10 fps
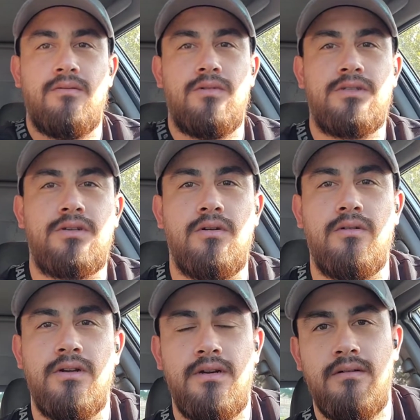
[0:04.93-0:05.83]
What's
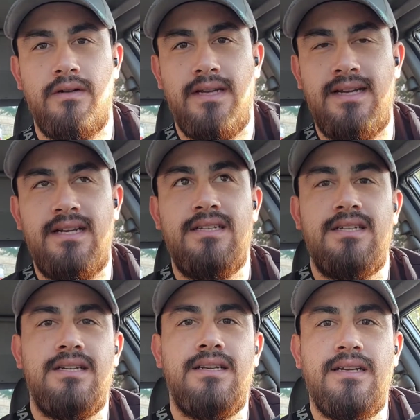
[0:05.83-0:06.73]
going on,
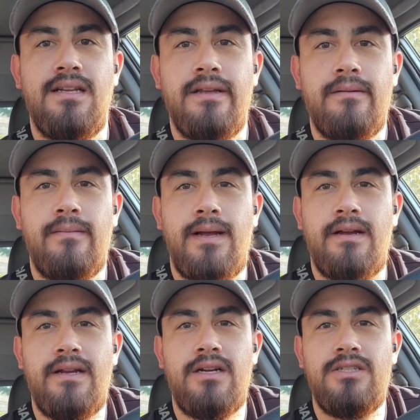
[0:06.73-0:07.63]
guys? I'm out
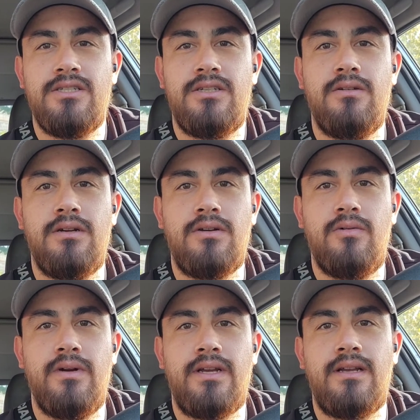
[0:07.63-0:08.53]
here just doing a
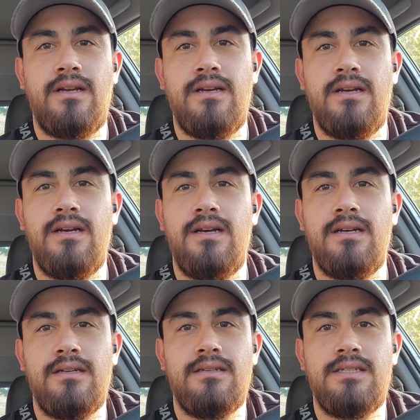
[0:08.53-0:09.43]
quick uh,
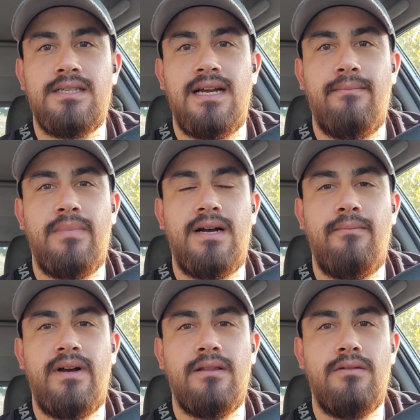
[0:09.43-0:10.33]
stop by
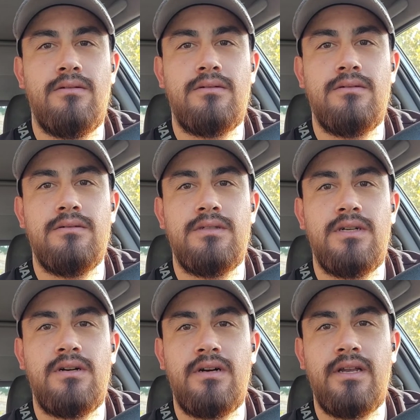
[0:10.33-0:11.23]
my local
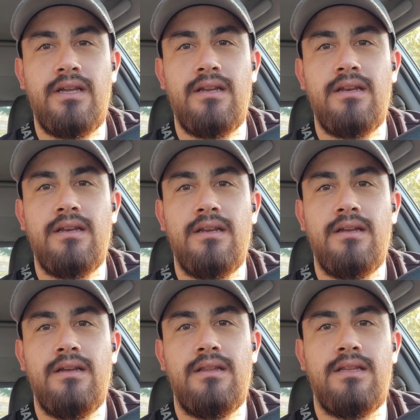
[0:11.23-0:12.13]
Target.
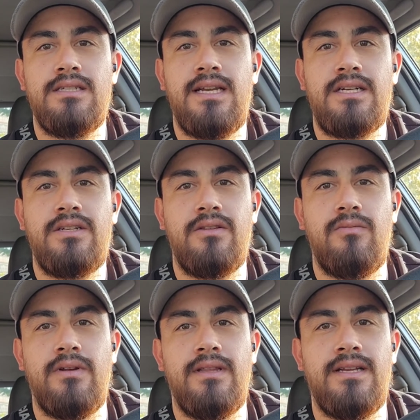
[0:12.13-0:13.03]
This is actually the
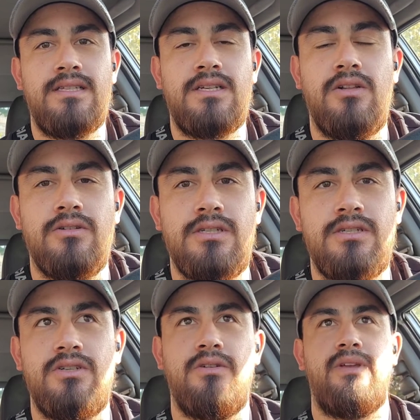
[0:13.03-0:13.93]
one that's
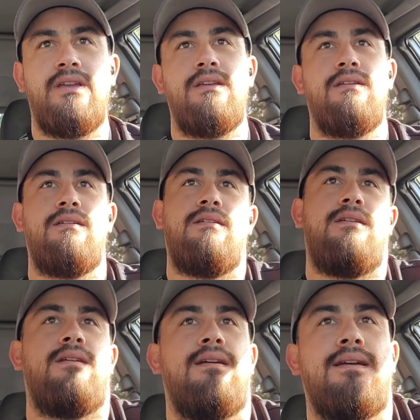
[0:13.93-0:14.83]
closest to me.
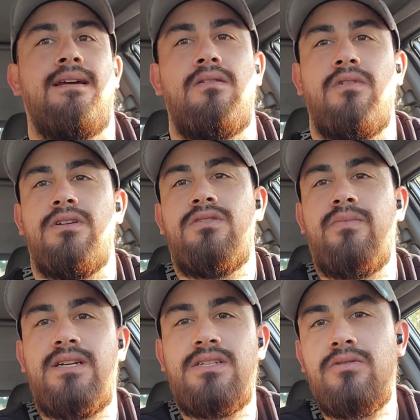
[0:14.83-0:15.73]
I gotta run to
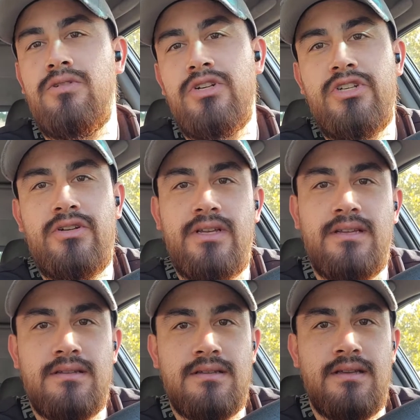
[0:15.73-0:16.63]
my storage
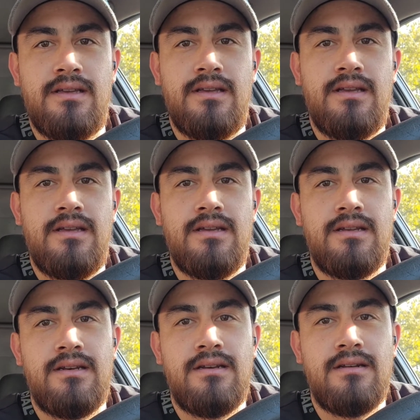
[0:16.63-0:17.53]
unit
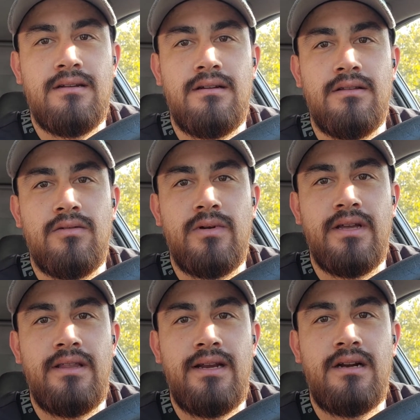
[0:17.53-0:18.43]
and on the
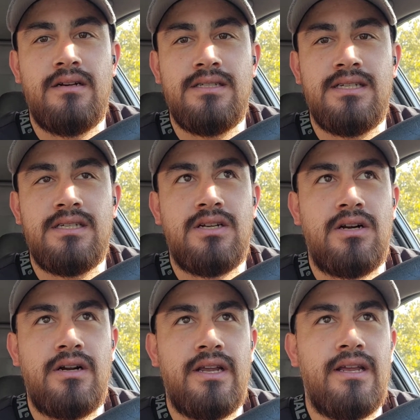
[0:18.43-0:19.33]
way there is this
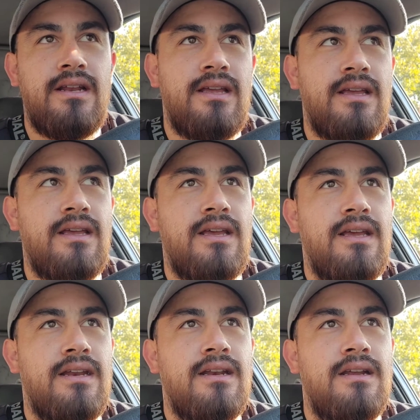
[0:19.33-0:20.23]
Target
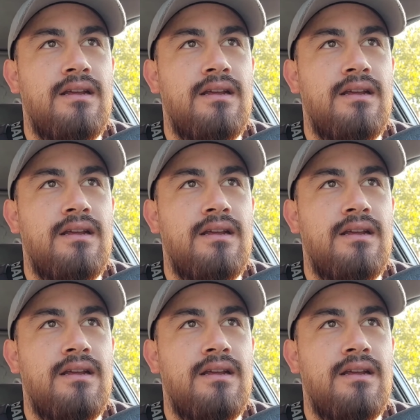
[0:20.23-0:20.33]
and